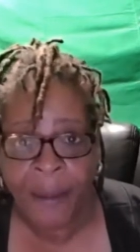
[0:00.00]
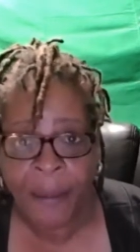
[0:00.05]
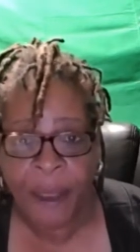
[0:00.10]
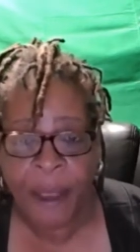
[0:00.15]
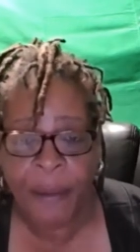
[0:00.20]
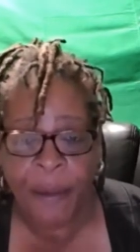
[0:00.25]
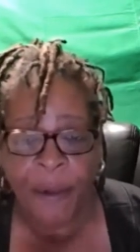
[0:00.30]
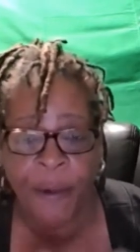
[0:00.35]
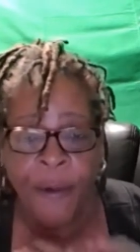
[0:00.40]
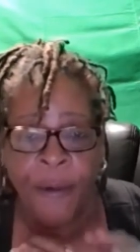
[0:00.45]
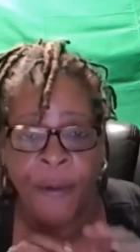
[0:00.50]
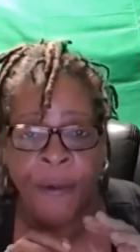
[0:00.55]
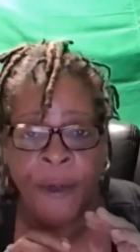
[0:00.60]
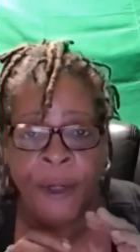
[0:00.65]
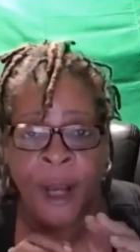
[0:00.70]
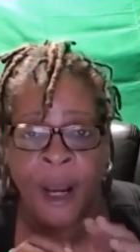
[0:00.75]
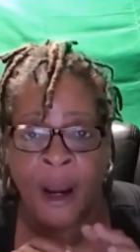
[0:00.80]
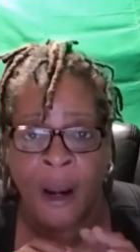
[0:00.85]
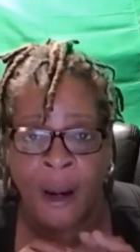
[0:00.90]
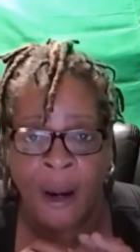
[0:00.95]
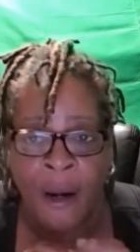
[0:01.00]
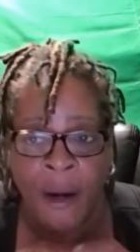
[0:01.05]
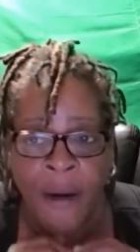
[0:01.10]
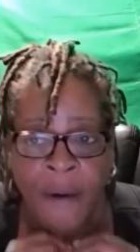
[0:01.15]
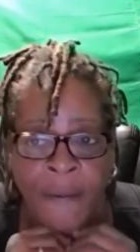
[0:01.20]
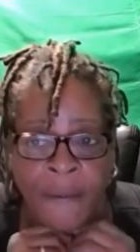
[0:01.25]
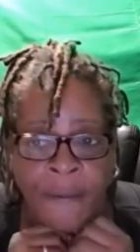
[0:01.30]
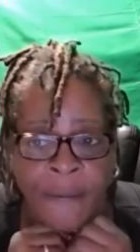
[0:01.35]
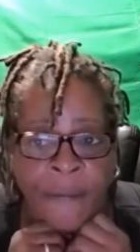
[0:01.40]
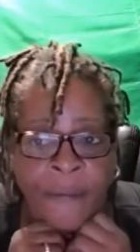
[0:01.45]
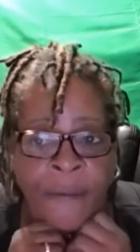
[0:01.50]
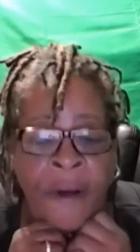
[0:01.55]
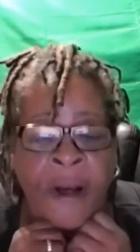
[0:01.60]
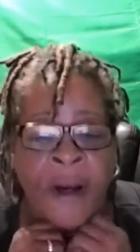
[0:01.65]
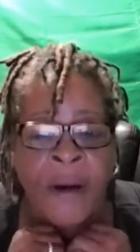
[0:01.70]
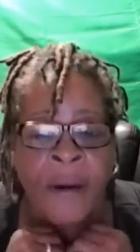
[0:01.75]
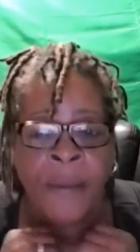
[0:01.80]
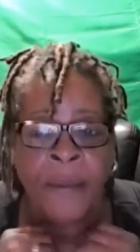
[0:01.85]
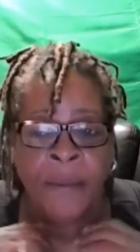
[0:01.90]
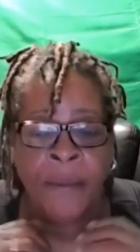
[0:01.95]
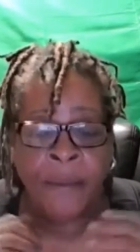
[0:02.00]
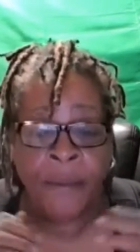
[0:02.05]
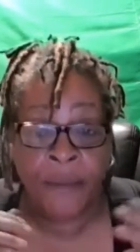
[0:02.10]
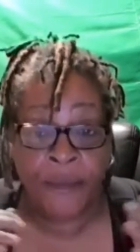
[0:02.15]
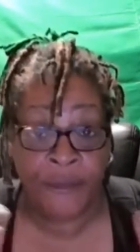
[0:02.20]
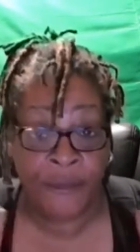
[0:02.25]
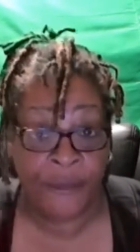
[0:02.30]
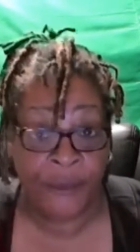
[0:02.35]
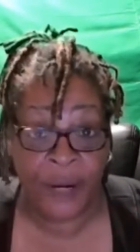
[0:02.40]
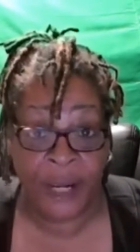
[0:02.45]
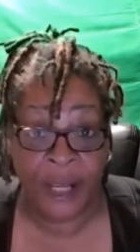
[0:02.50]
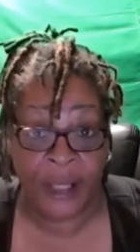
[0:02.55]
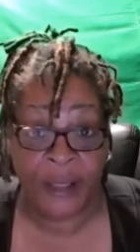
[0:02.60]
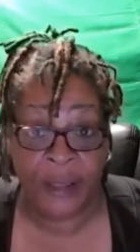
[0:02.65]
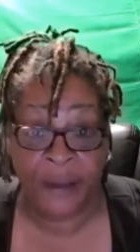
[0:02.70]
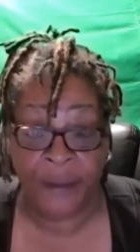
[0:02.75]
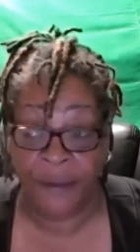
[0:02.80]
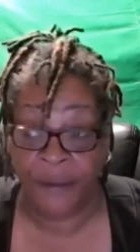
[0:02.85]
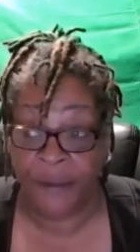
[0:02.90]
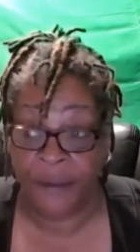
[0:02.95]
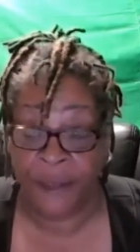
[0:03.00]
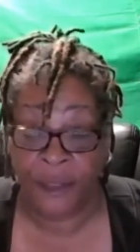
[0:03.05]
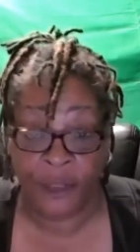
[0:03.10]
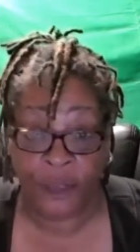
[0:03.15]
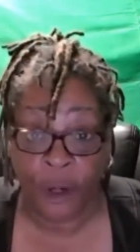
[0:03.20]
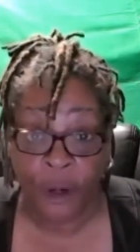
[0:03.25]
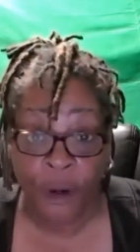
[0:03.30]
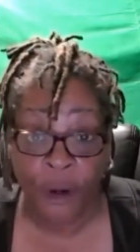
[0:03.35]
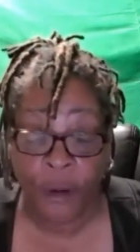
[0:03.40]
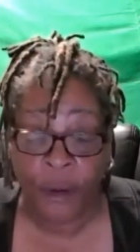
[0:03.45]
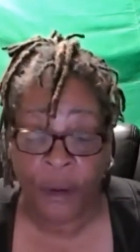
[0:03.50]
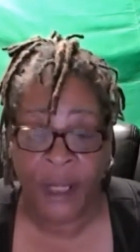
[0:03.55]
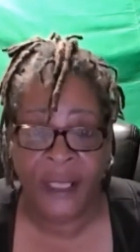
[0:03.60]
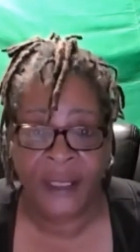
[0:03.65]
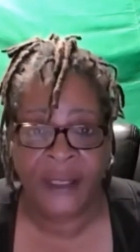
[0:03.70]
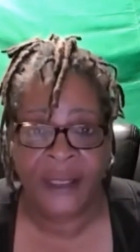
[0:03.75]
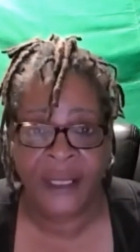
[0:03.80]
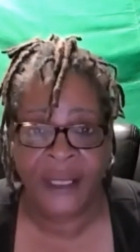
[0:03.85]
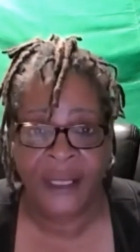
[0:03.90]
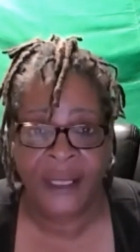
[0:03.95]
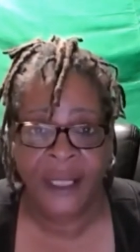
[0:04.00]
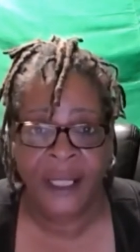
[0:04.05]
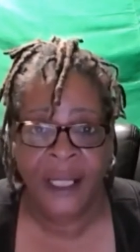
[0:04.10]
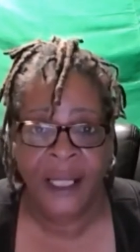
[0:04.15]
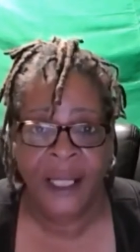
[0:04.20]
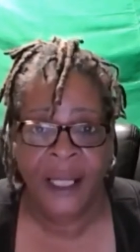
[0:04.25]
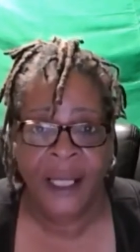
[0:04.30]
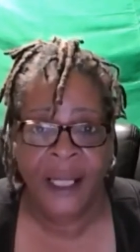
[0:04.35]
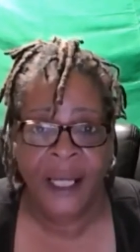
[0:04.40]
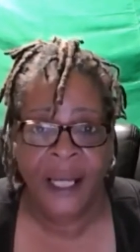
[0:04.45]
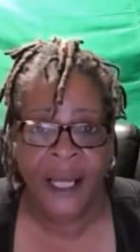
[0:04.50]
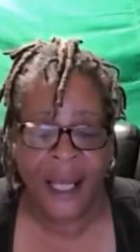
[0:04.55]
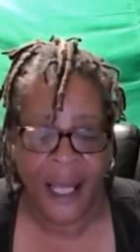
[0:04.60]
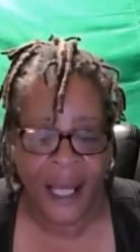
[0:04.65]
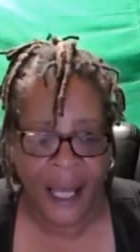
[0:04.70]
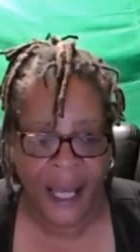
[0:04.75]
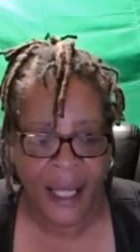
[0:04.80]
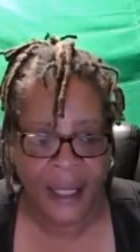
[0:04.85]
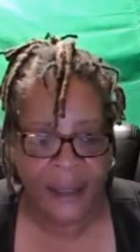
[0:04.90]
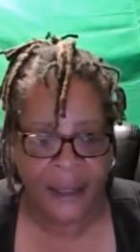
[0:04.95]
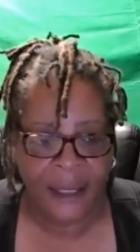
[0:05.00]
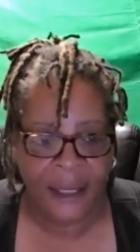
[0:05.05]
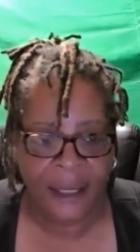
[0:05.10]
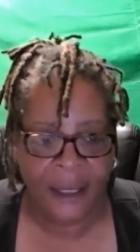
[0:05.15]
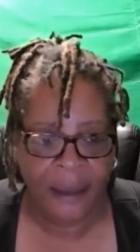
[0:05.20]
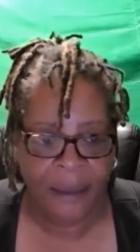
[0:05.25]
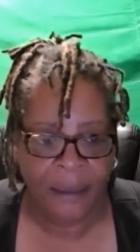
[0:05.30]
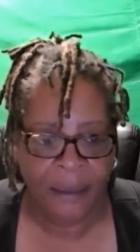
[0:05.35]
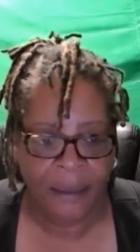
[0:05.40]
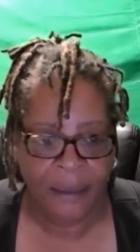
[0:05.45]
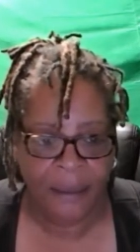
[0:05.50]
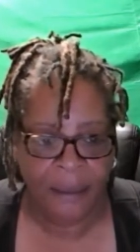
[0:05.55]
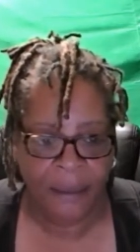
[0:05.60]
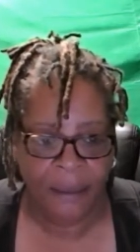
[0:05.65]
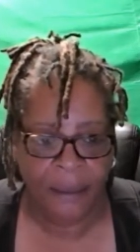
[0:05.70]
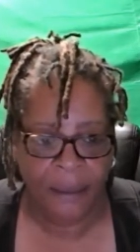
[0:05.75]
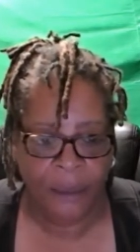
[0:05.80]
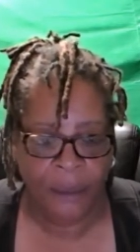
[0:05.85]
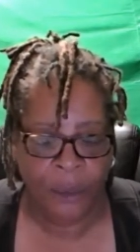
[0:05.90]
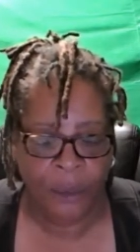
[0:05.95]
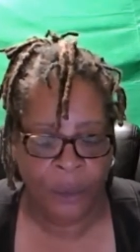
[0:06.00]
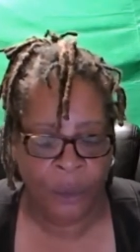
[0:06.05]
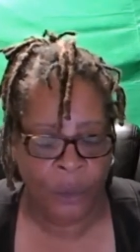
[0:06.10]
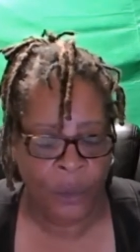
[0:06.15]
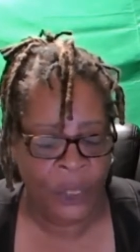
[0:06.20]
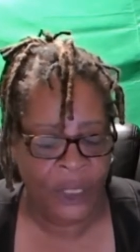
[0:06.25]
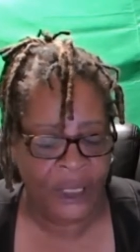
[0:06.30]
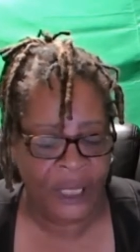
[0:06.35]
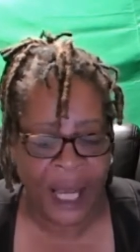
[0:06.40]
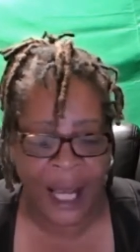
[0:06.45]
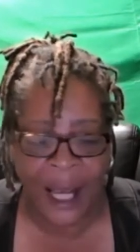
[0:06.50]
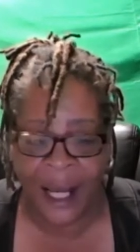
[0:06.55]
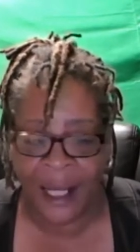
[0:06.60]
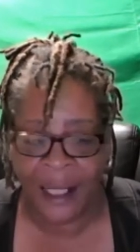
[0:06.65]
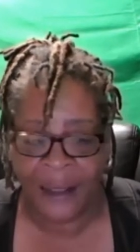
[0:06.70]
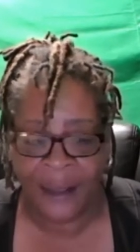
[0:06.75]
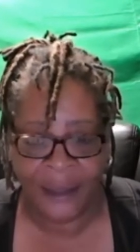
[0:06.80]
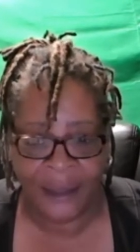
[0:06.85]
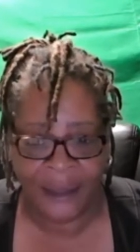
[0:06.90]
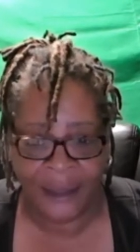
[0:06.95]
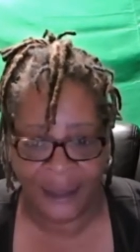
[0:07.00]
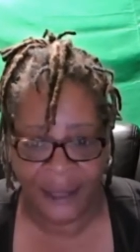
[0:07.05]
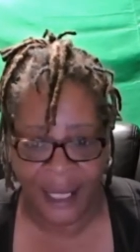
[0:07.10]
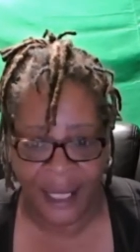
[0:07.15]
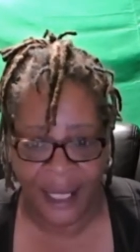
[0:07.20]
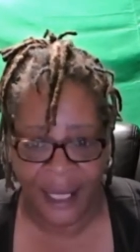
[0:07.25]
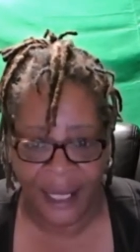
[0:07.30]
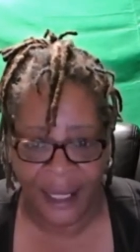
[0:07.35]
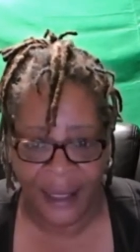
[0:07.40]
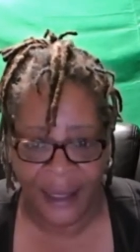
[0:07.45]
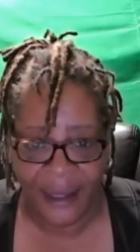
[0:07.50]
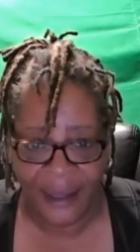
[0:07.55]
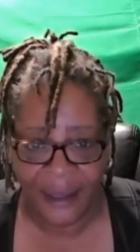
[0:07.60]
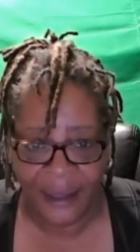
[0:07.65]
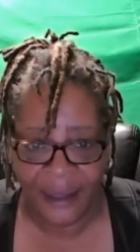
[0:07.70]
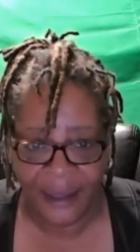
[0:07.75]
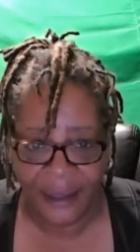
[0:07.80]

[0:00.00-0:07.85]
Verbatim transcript: People are um, fucking stir crazy, and um, which I understand.